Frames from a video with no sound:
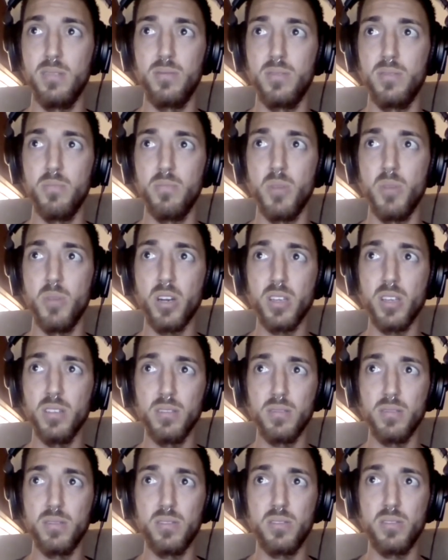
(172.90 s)
market
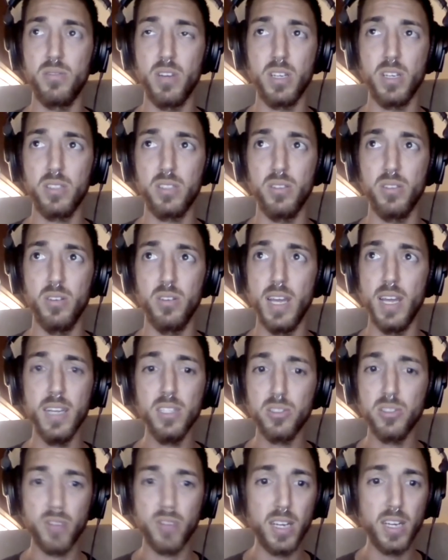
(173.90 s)
structure, any
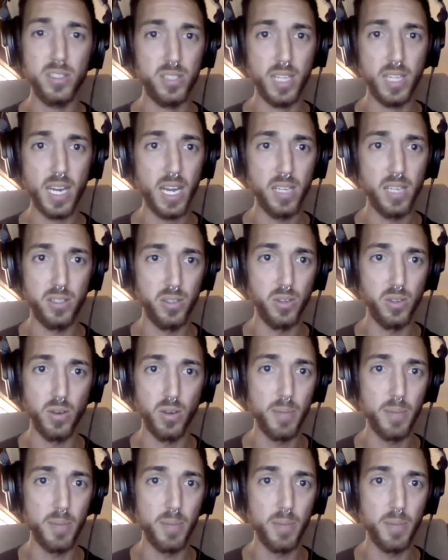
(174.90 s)
strategy that I do.